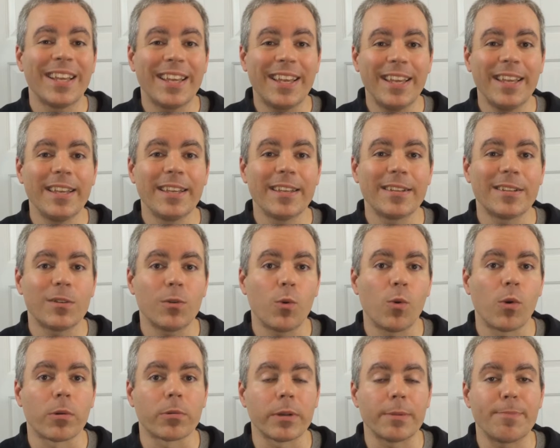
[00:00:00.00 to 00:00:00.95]
heal
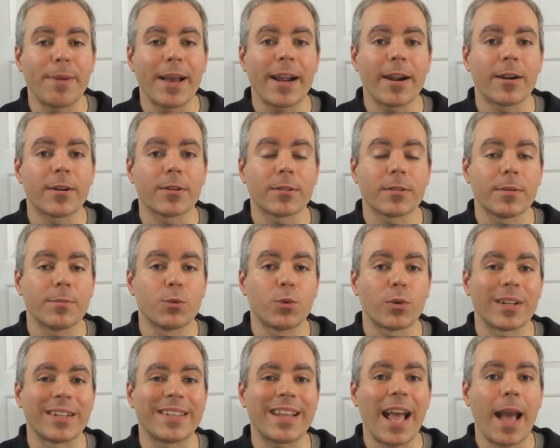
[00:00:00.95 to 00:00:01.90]
or repair some
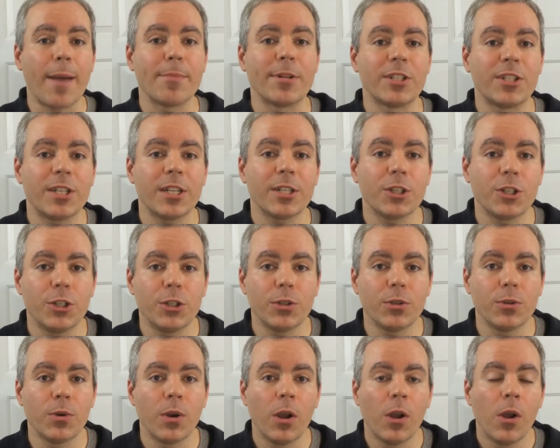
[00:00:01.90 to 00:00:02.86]
sort of damaged
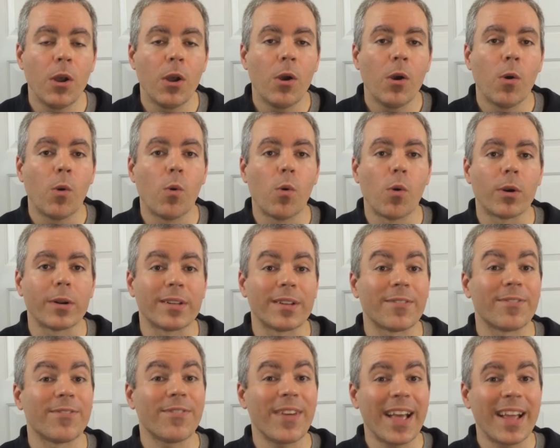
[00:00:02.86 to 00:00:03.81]
tissue or
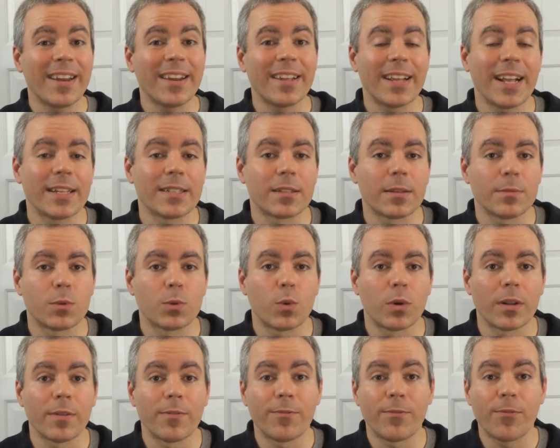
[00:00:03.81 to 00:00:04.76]
defend against some
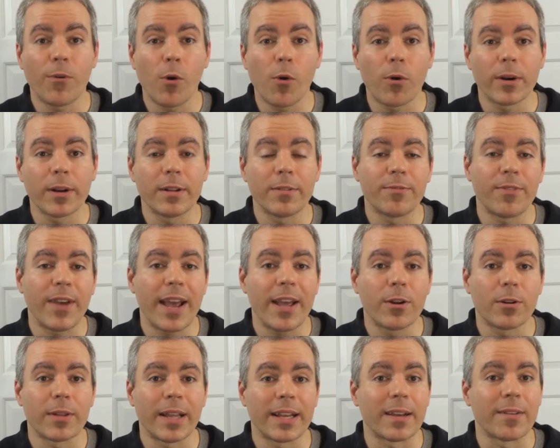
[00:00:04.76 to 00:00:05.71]
sort of foreign
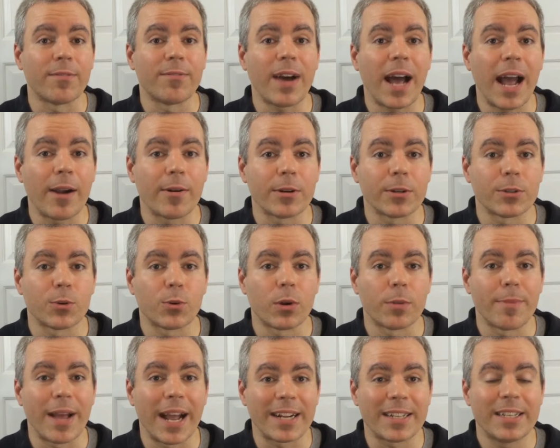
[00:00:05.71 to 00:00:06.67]
invader like a virus or a
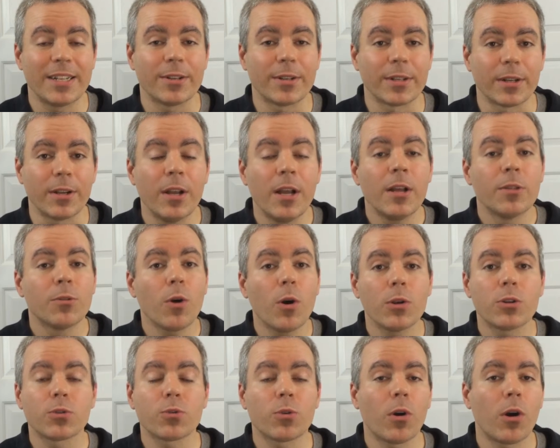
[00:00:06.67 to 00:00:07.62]
bacteria.
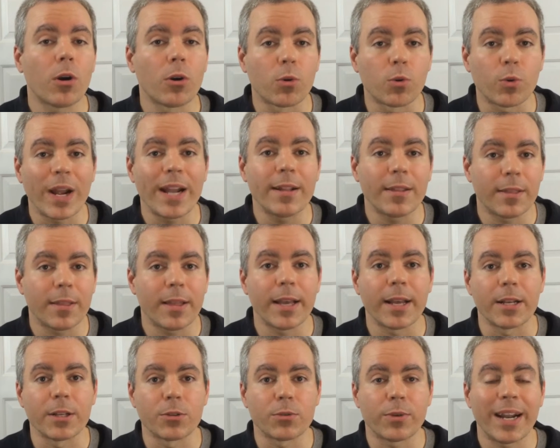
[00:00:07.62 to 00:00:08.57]
Those are all great
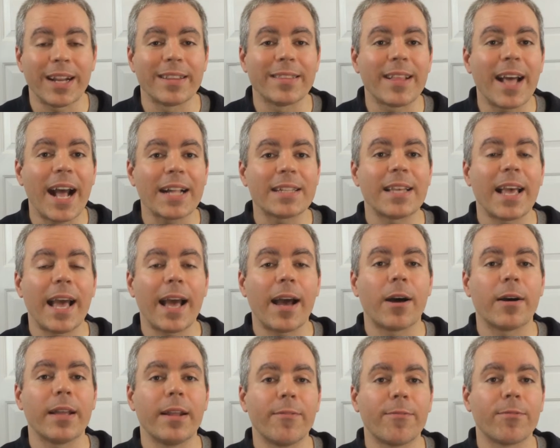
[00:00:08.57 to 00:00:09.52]
things, right? And that's
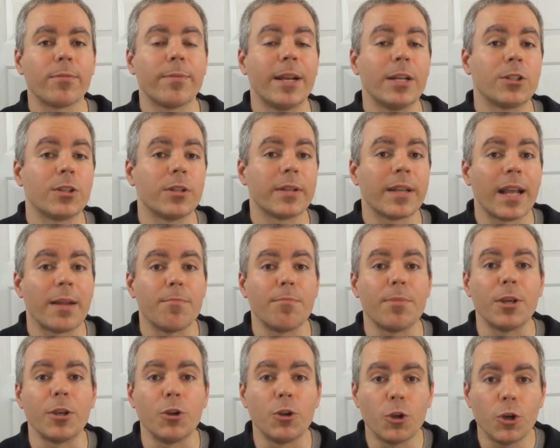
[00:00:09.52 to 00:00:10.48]
how inflammation can
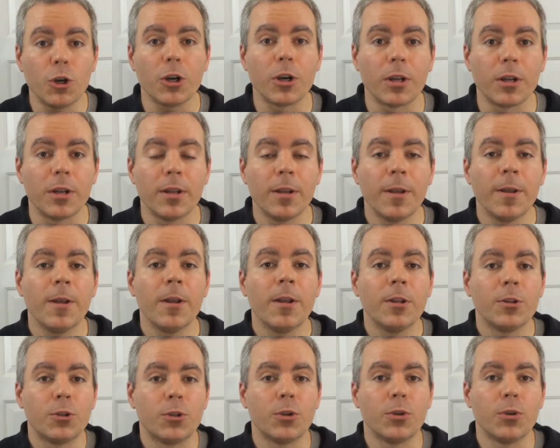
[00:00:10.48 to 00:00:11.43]
be good
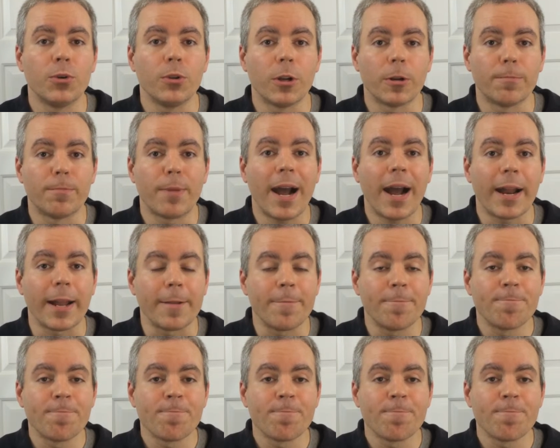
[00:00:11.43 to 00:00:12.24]
to your body.